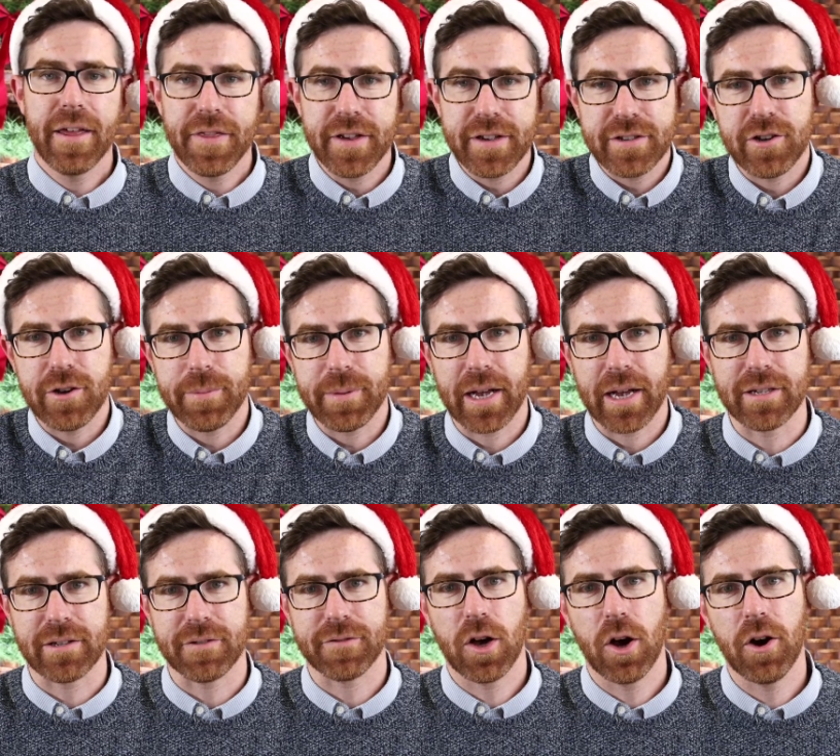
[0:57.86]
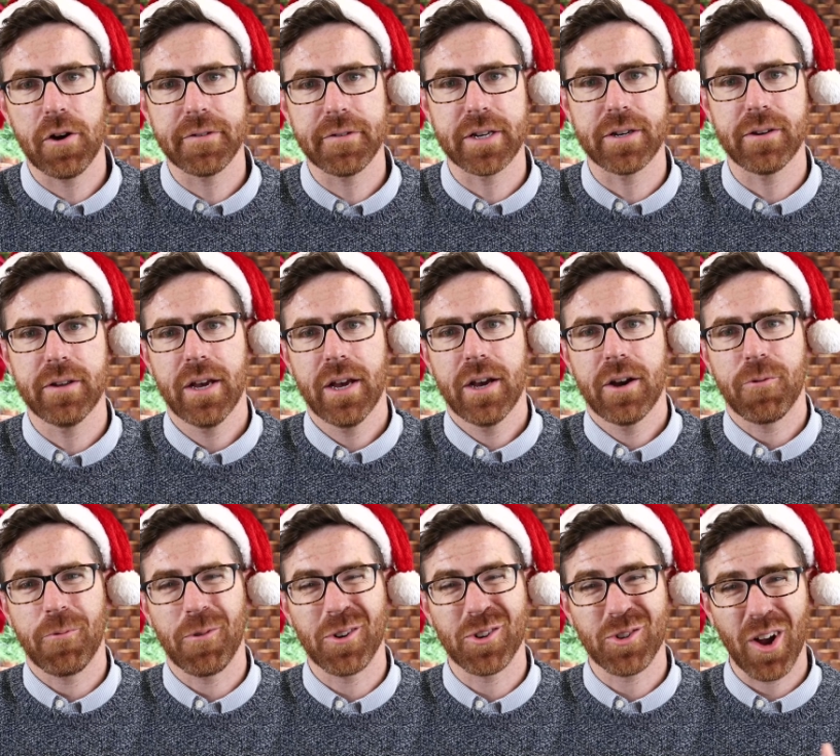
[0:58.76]
This year, because of COVID,
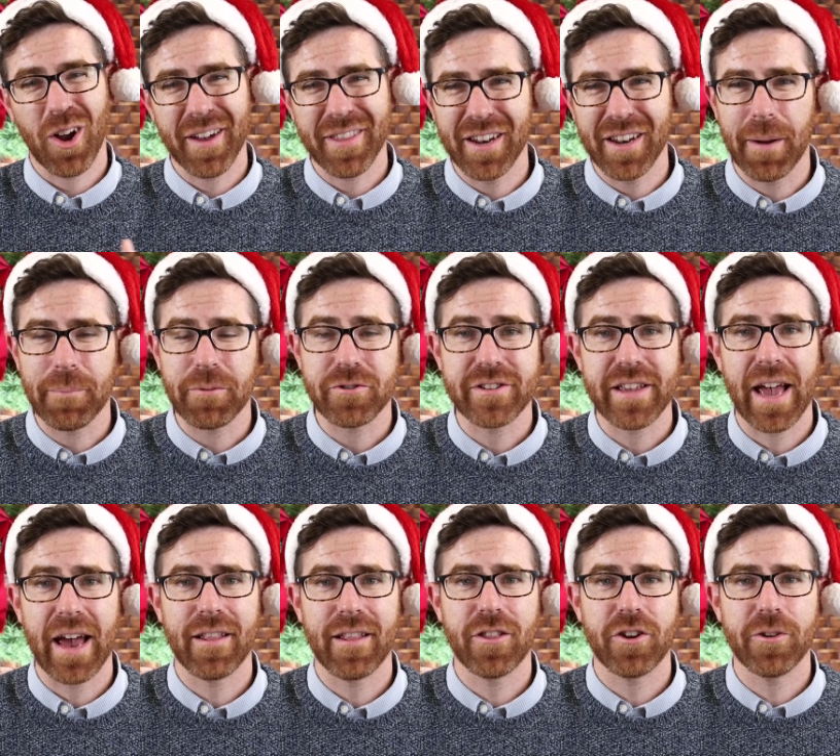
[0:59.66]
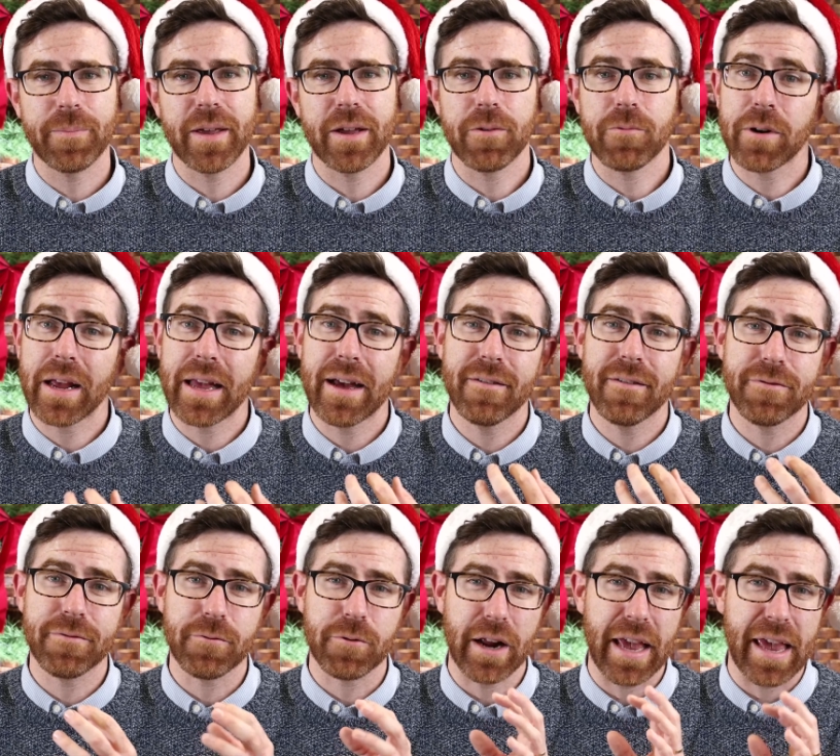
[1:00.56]
we're drawing the numbers down a little bit. We
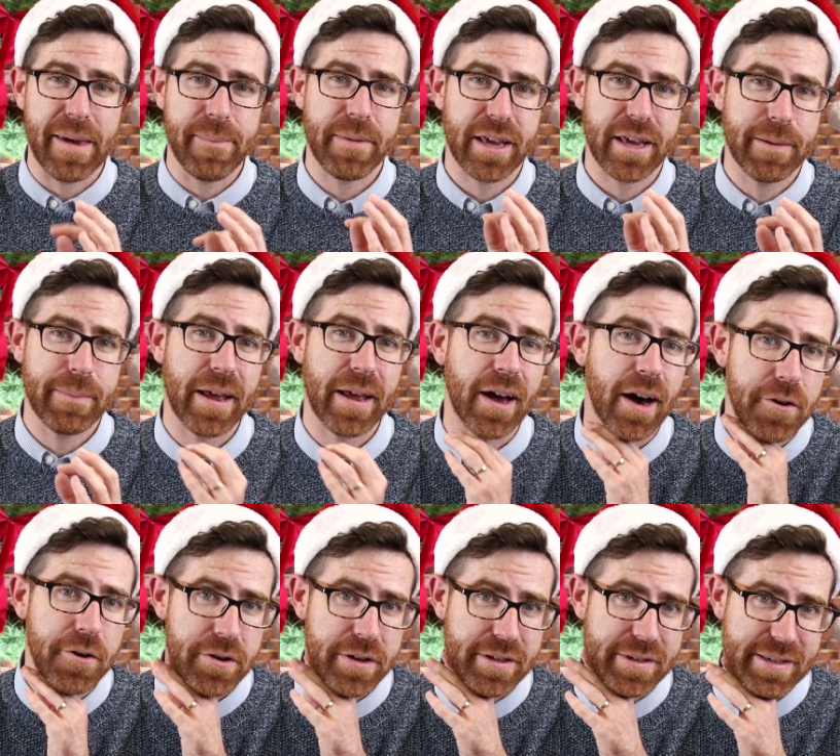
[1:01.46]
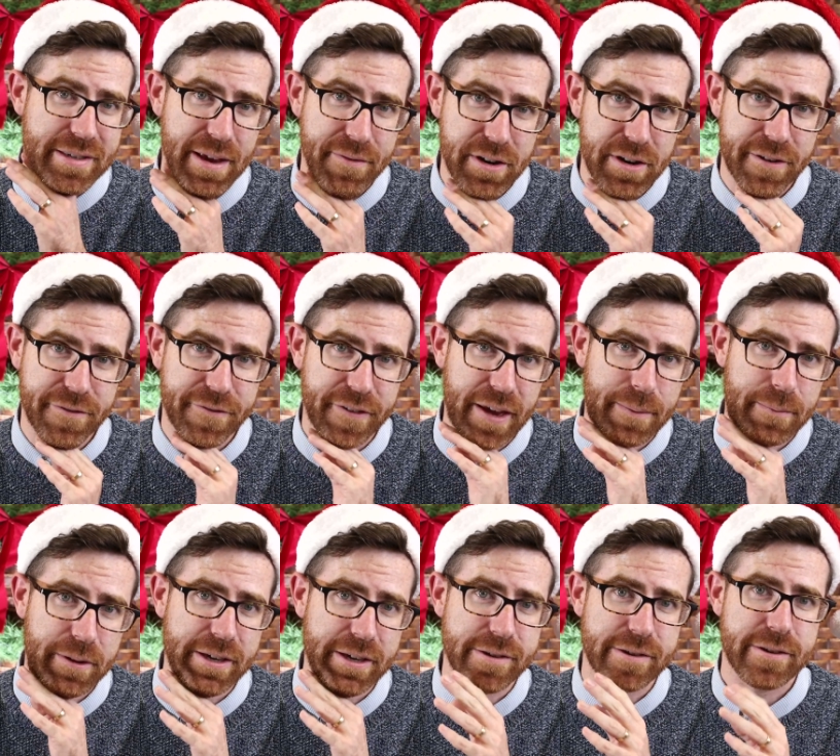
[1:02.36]
have we're aiming at about 170
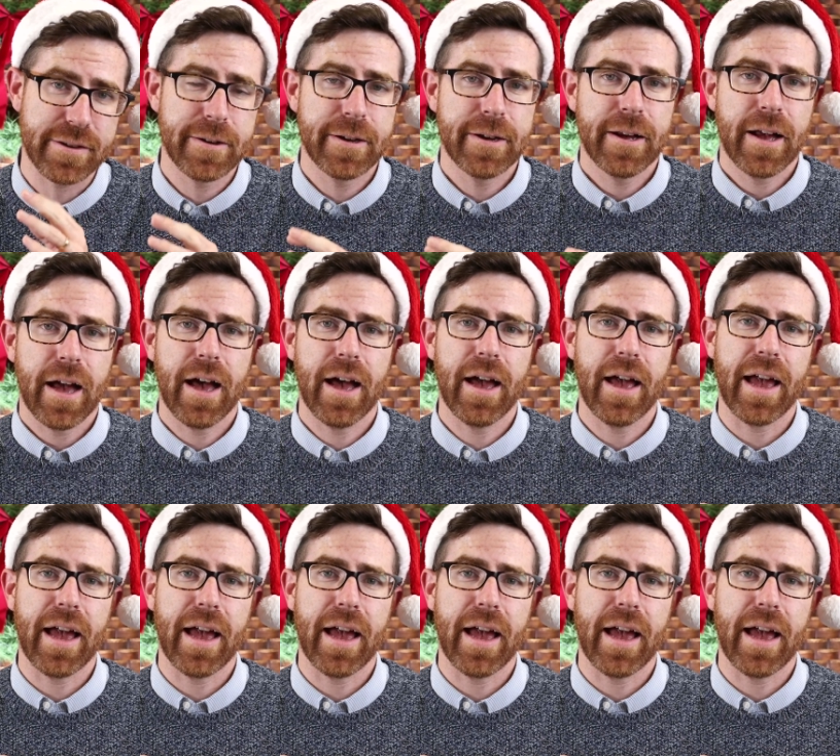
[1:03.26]
families, uh,